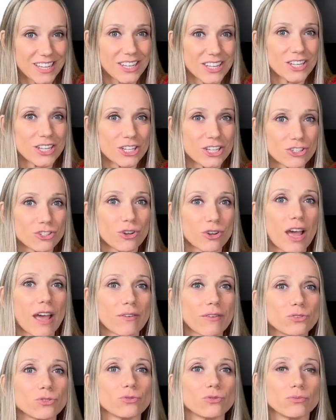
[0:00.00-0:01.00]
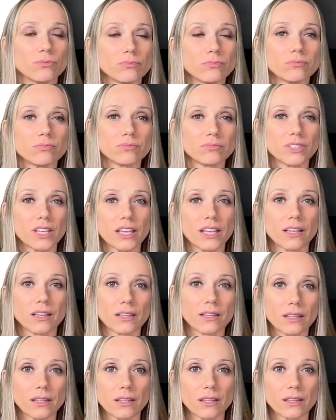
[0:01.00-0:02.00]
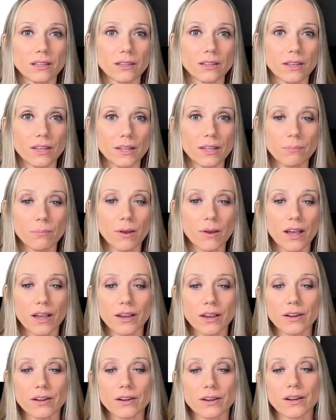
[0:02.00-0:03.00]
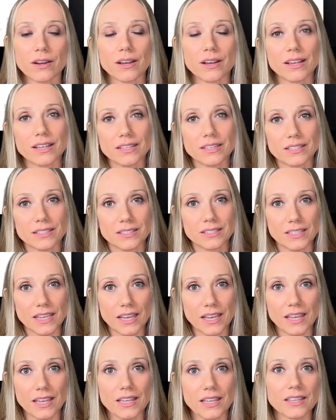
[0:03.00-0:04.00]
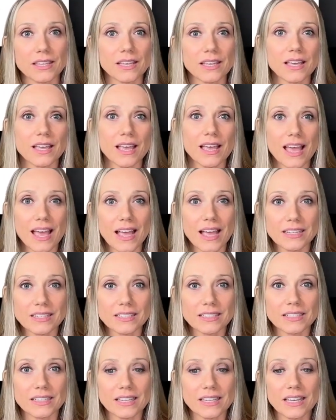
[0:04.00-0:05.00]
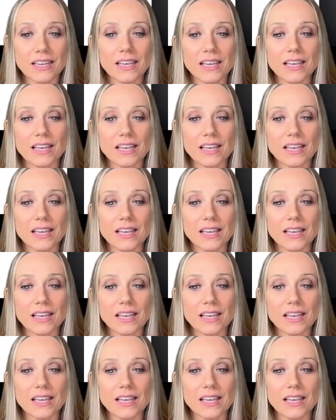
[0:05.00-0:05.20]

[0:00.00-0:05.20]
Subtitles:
So I have to take the heat plugger, check it, and see